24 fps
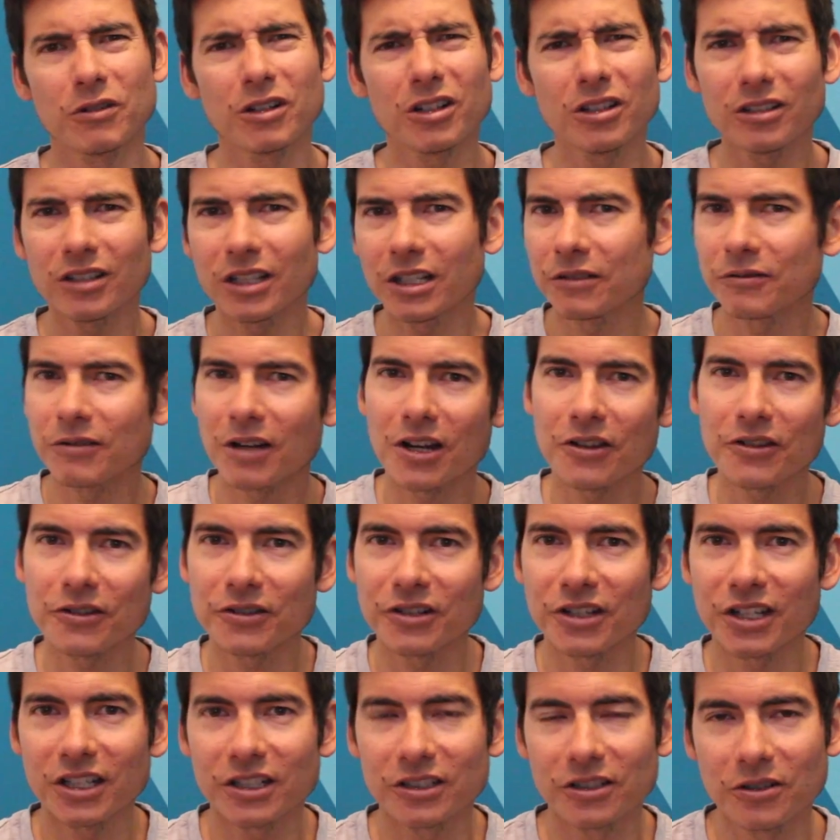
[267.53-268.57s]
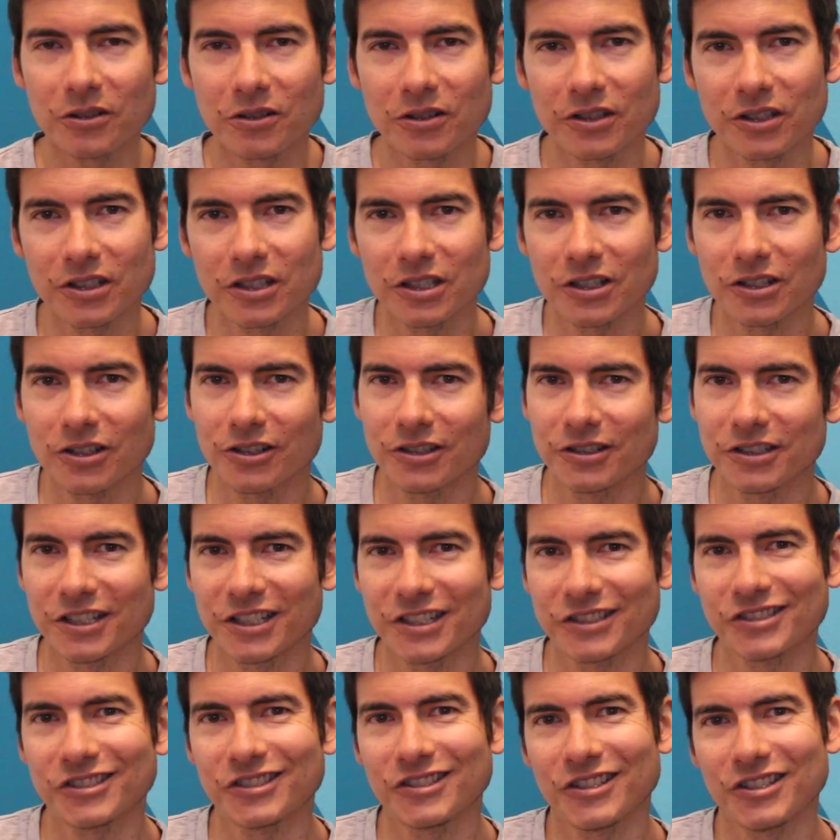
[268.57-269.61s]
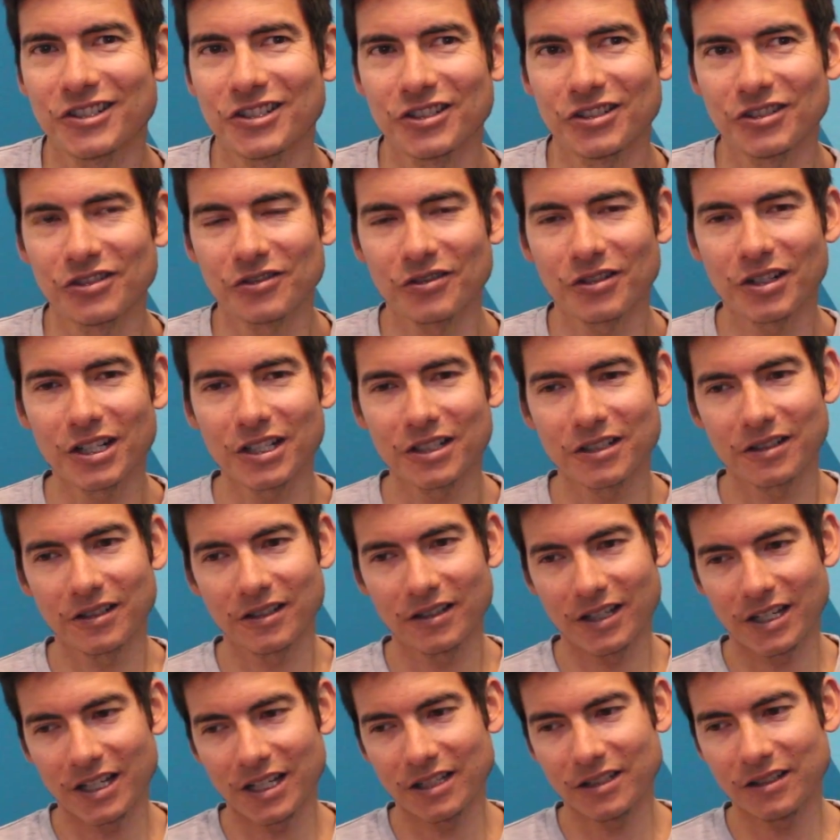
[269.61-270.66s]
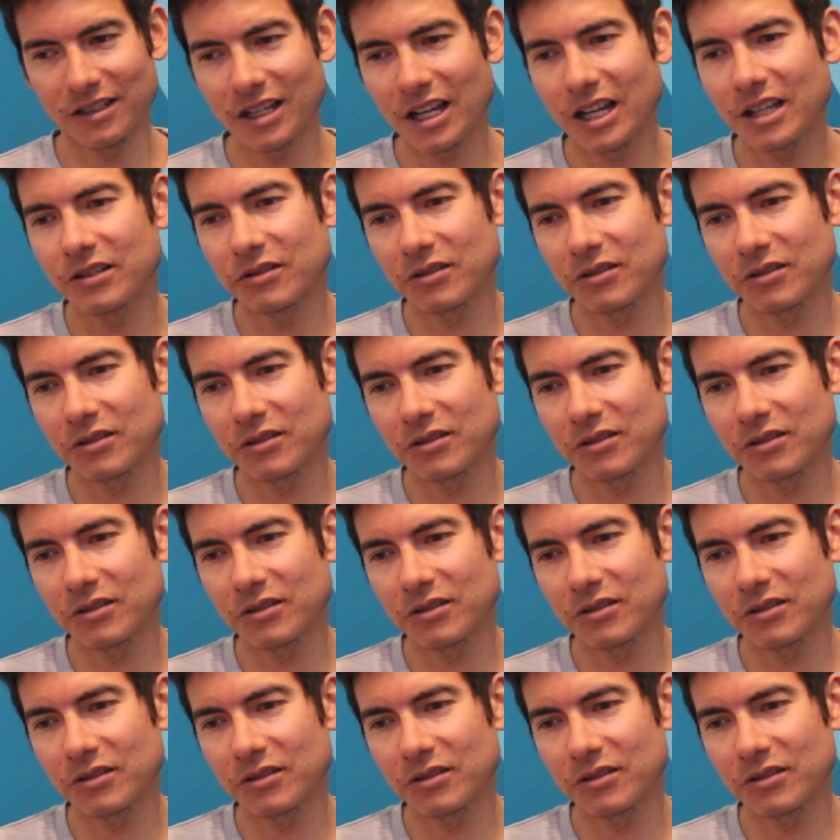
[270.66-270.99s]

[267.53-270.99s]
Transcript: Well, I'd rather not go to the ER and get stitches, right? And yeah,